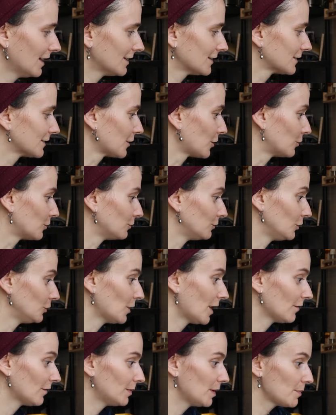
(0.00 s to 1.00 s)
So you
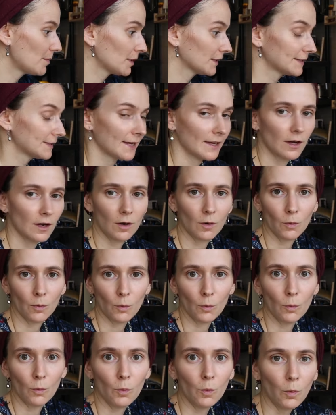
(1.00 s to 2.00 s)
have people that say,
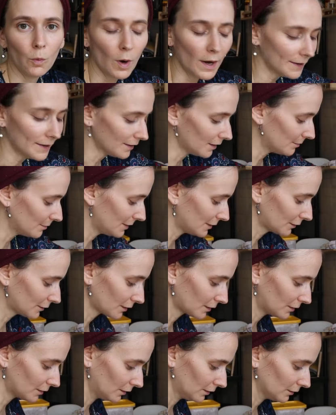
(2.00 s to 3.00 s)
what a
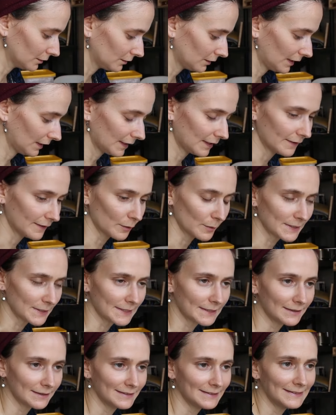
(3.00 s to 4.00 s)
miracle. Like there
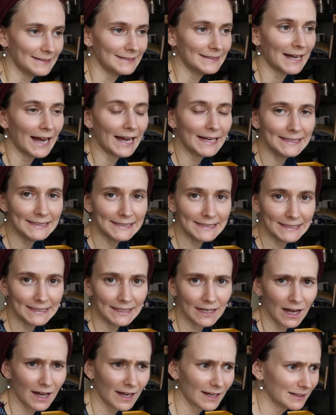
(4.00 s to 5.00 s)
was
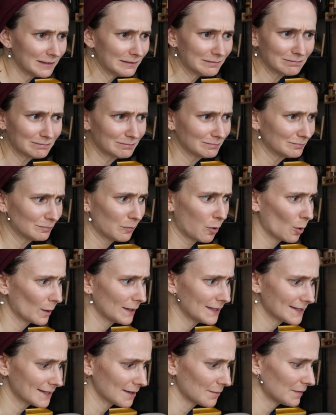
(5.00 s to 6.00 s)
99
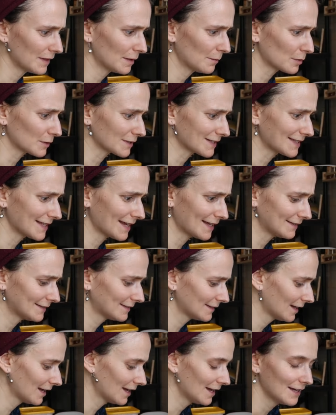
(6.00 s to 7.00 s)
point something
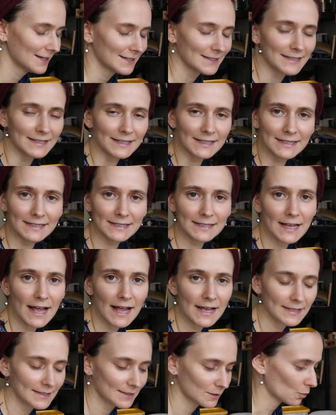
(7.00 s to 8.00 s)
percent
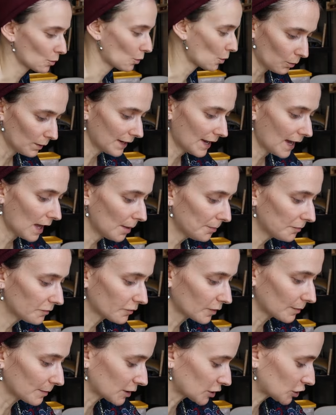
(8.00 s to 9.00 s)
success. What help
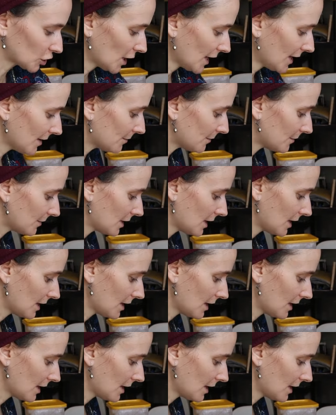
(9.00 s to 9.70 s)
from Hashem?